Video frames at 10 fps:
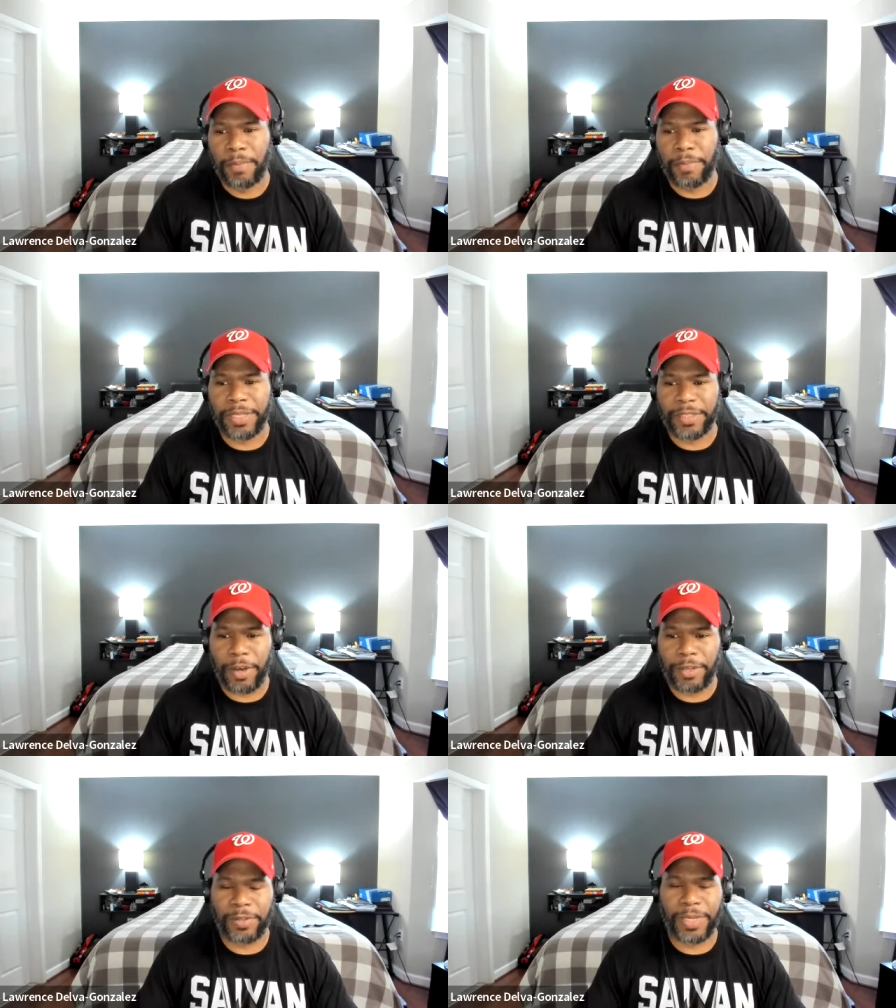but it's
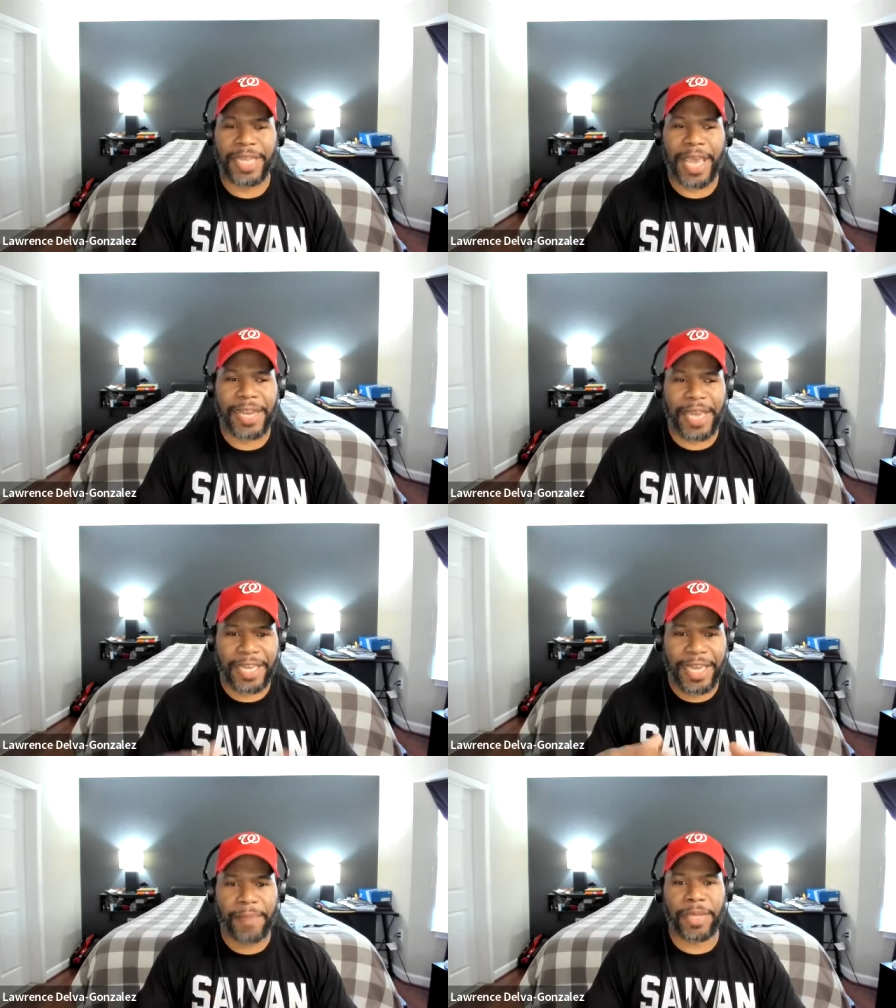also the dad that
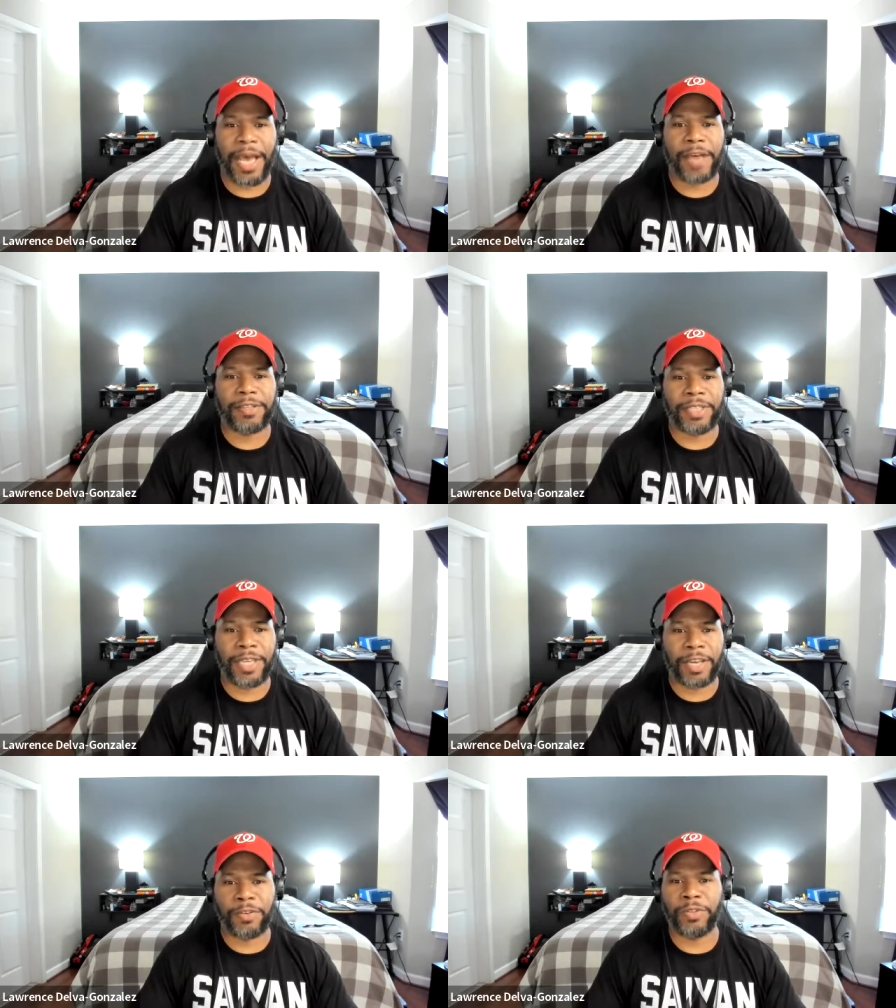kept the house
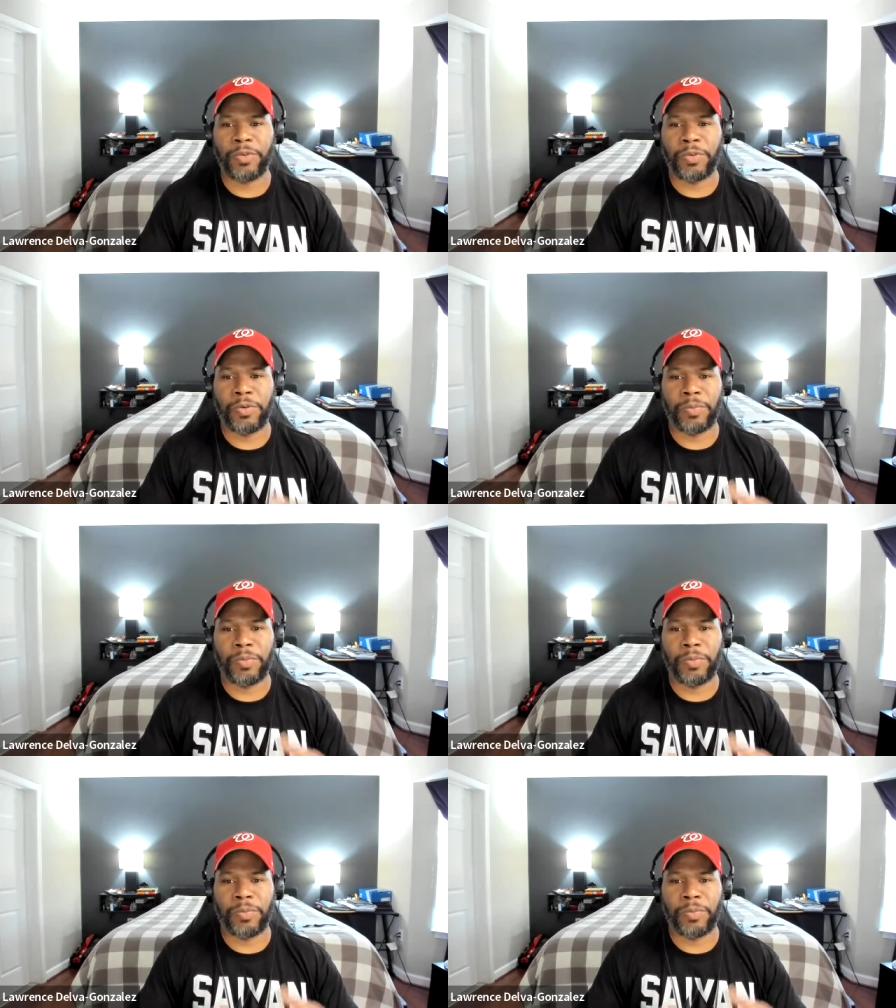together through